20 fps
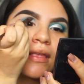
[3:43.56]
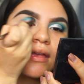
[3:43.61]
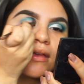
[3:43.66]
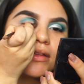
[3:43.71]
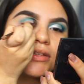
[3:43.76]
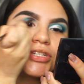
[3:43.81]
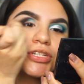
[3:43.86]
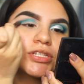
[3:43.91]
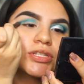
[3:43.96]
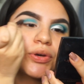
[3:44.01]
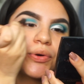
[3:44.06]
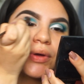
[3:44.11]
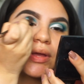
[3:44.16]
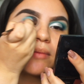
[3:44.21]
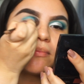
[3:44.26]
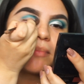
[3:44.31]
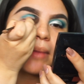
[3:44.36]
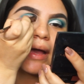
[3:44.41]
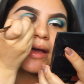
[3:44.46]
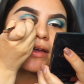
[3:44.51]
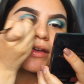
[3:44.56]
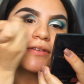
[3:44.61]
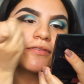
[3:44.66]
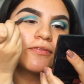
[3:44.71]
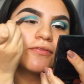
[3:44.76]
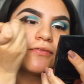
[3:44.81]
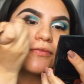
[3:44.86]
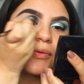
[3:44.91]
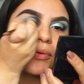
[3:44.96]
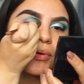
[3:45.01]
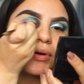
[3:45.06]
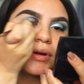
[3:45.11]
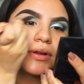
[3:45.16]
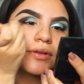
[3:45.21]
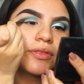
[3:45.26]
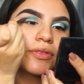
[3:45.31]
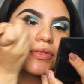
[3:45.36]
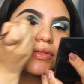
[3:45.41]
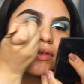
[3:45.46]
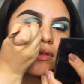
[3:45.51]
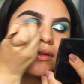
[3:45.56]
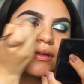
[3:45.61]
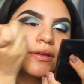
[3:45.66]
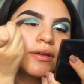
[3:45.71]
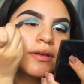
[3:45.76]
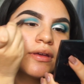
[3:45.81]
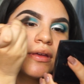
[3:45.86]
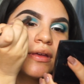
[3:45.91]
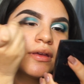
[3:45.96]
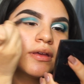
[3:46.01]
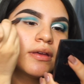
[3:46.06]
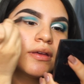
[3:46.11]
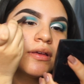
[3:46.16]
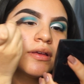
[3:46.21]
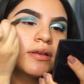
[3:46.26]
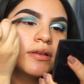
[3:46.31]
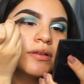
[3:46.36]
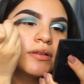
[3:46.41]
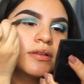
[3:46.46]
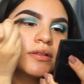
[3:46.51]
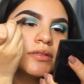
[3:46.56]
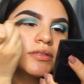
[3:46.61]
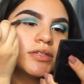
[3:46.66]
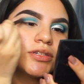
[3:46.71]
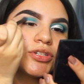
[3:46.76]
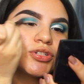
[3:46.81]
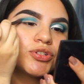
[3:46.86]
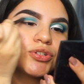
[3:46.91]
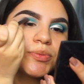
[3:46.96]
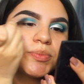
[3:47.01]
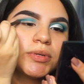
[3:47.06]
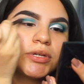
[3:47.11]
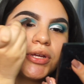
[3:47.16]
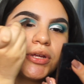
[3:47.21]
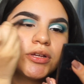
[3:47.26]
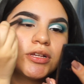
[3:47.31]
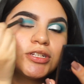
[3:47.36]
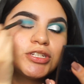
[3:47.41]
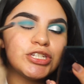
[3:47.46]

Just going back and forth, distribute